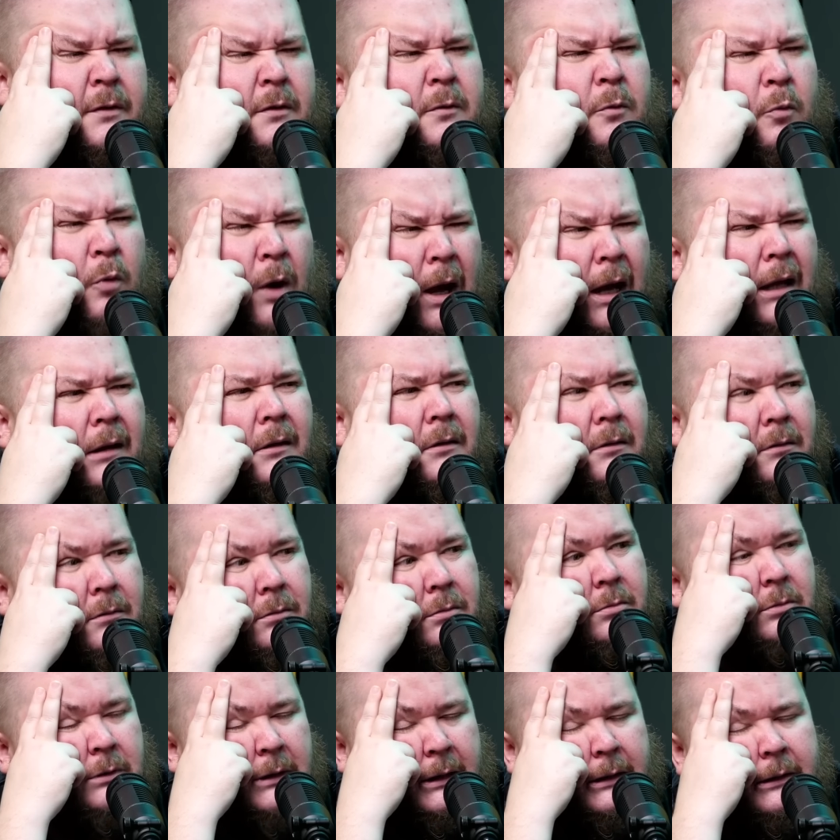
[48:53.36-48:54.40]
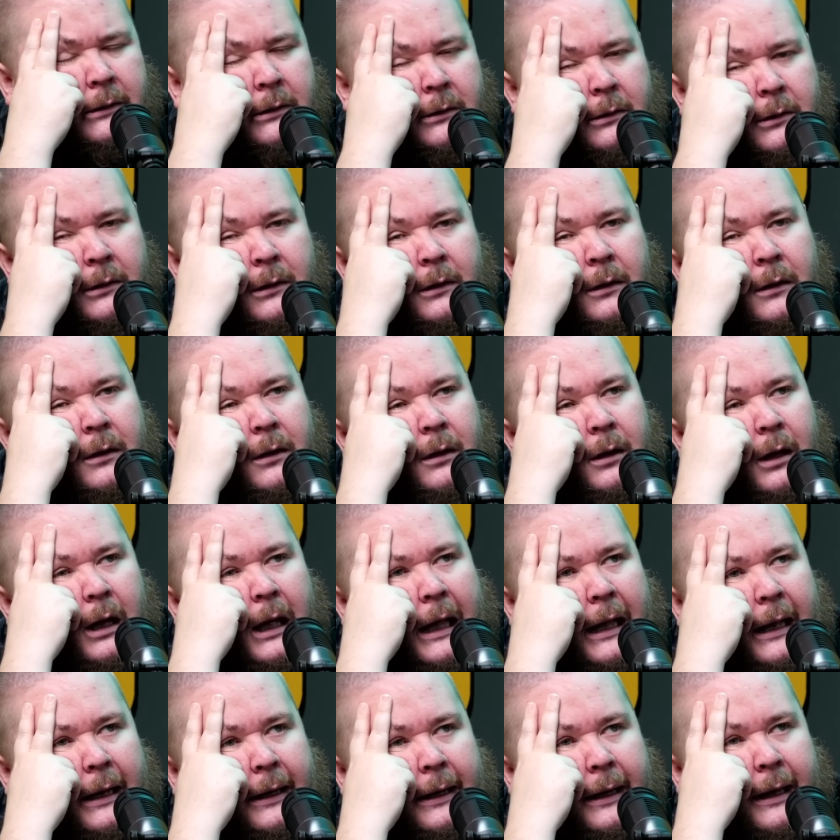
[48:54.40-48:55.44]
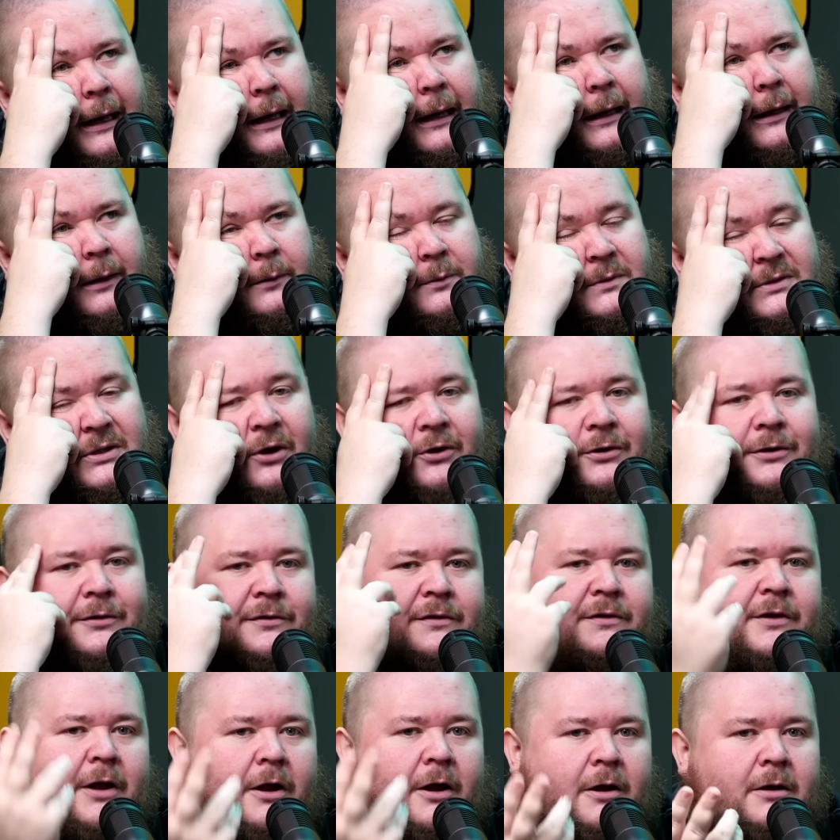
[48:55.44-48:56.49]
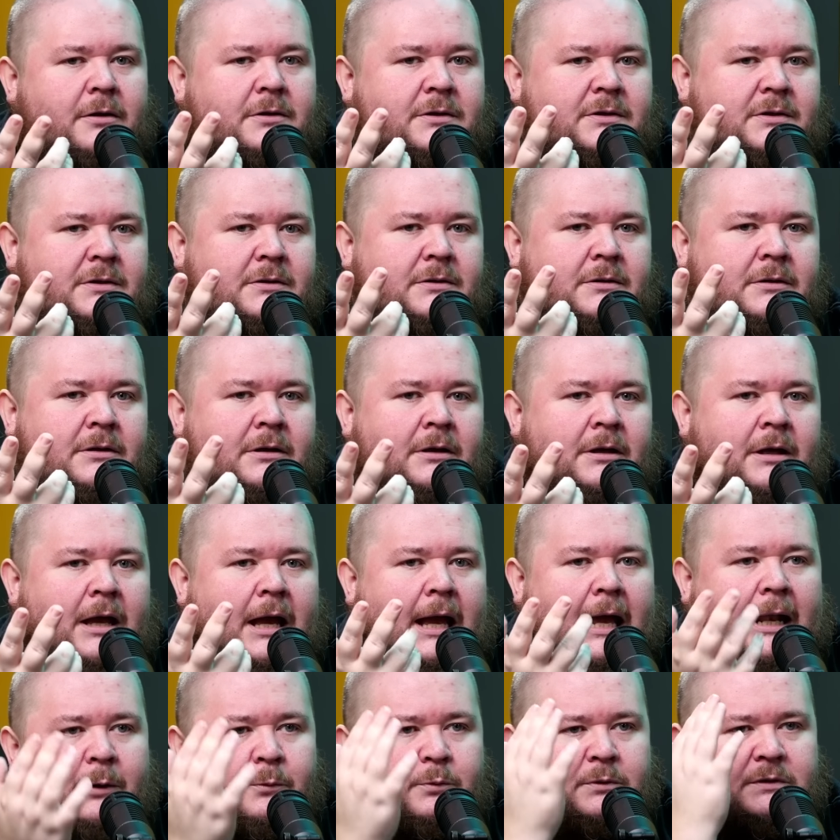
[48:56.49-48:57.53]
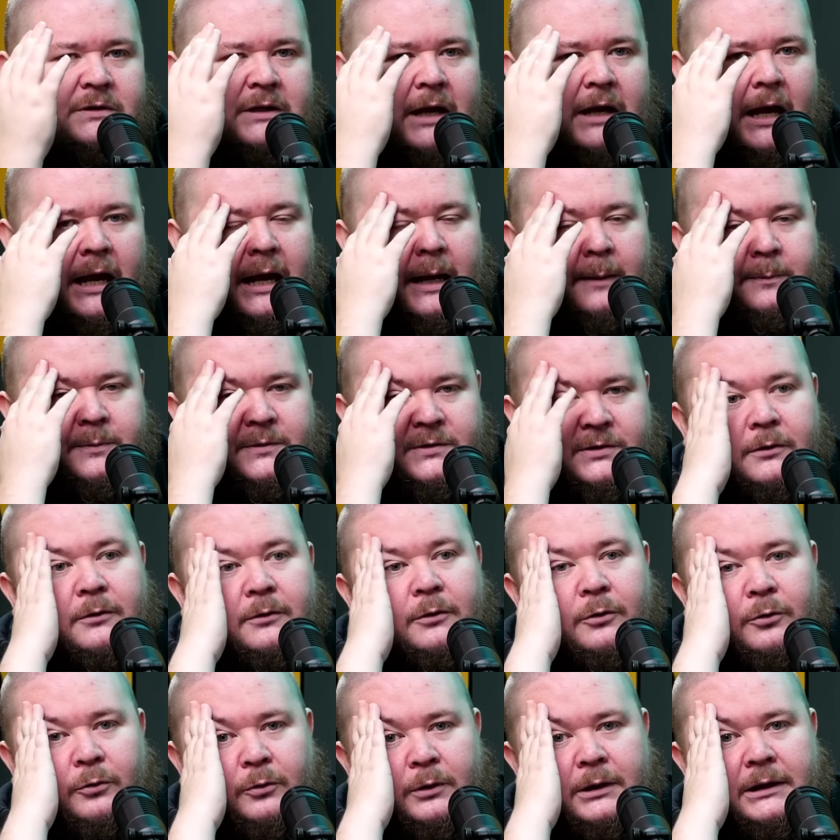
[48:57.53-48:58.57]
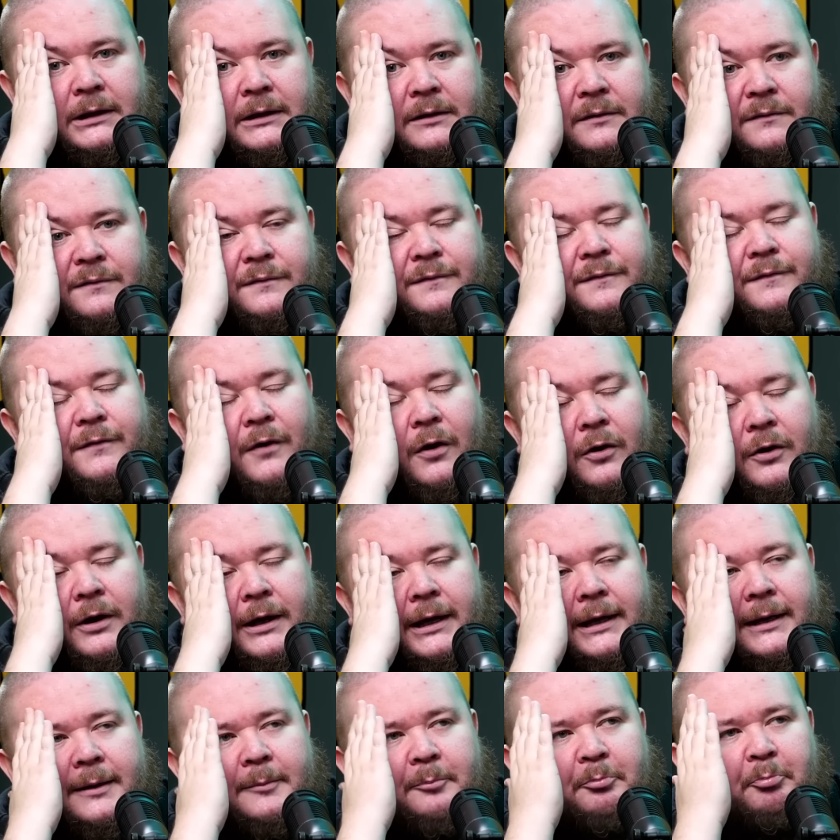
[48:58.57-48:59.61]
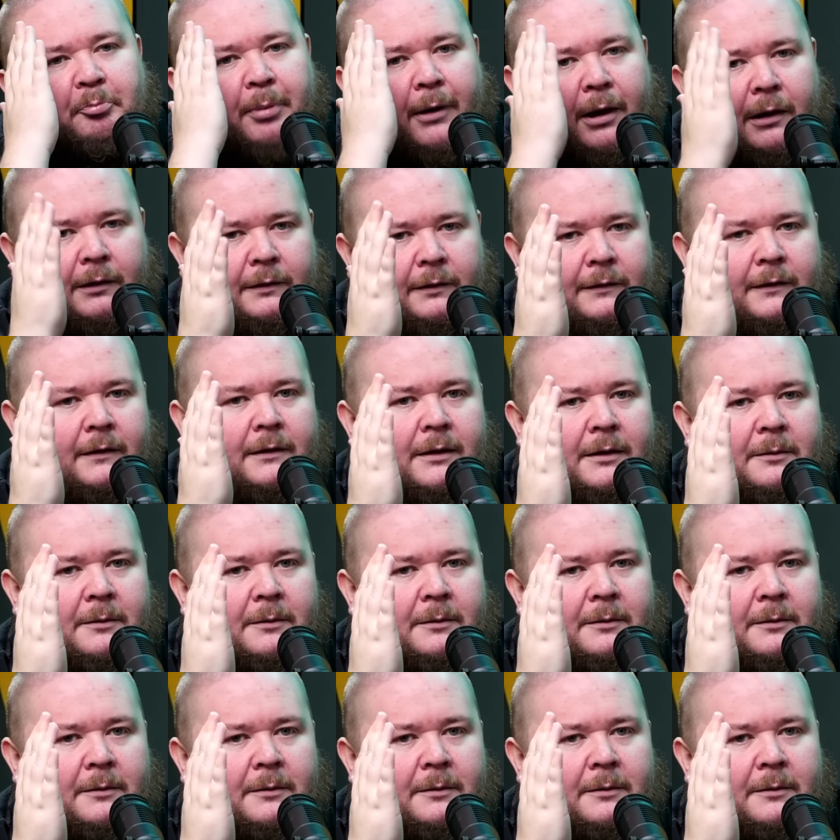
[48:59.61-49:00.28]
a while though. Seriously? Yeah, and uh, it was down near the docks, and it was absolutely fucking Baltic.